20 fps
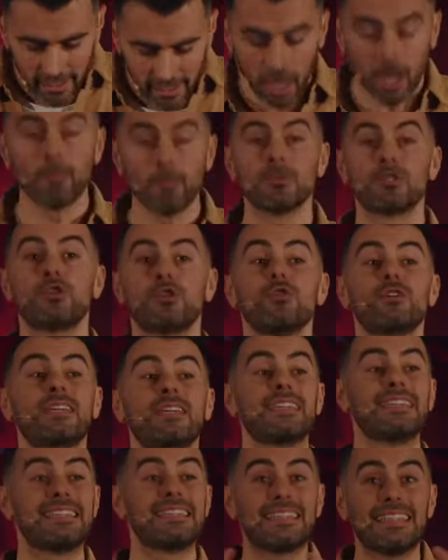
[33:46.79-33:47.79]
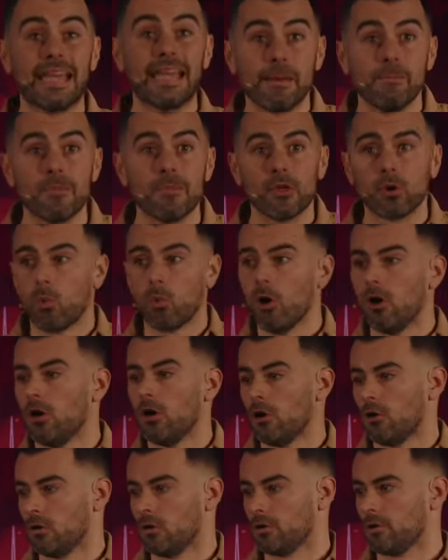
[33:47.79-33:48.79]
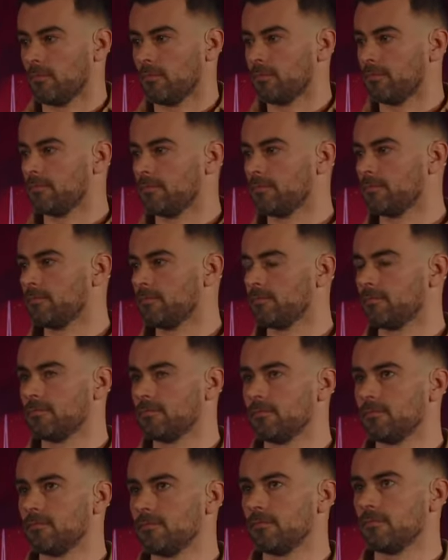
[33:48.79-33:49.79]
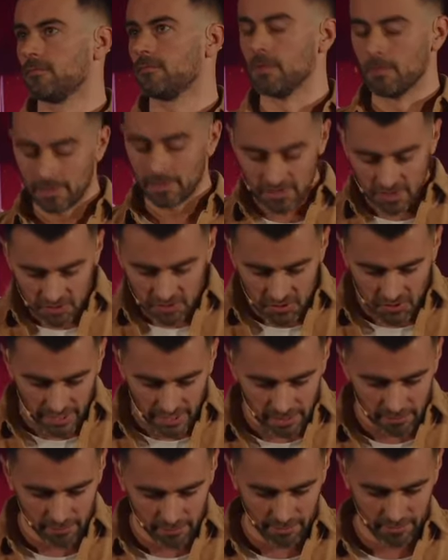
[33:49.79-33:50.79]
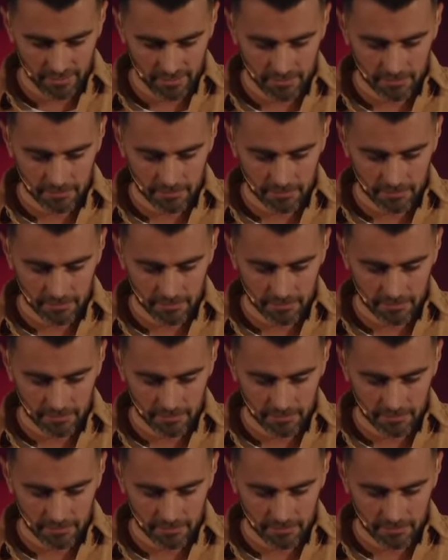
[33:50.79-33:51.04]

come to condemn the world, but to save it.